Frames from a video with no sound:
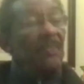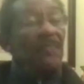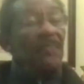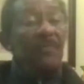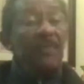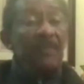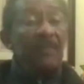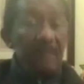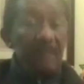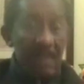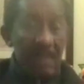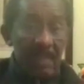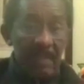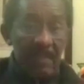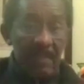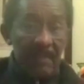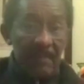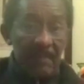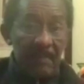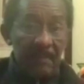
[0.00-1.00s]
the fifth
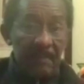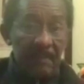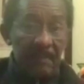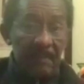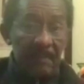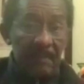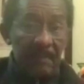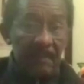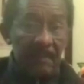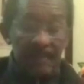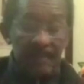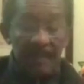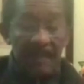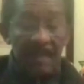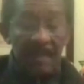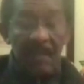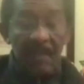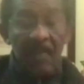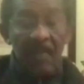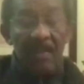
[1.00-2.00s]
time,
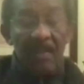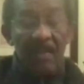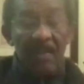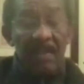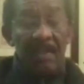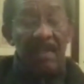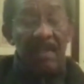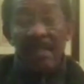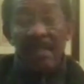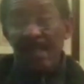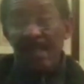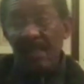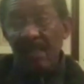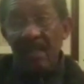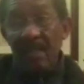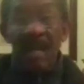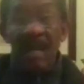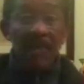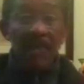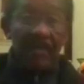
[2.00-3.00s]
that one, not they
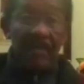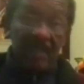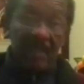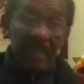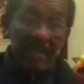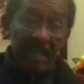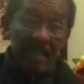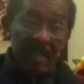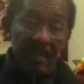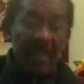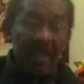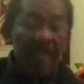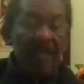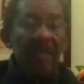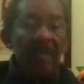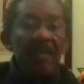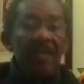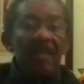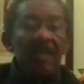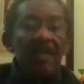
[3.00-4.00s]
say I was dead.
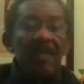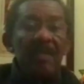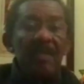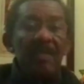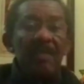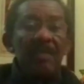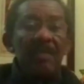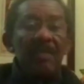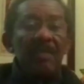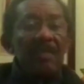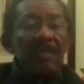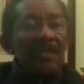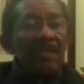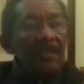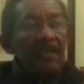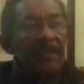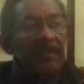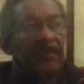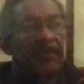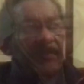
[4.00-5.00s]
She
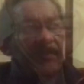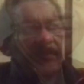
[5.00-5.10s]
uh,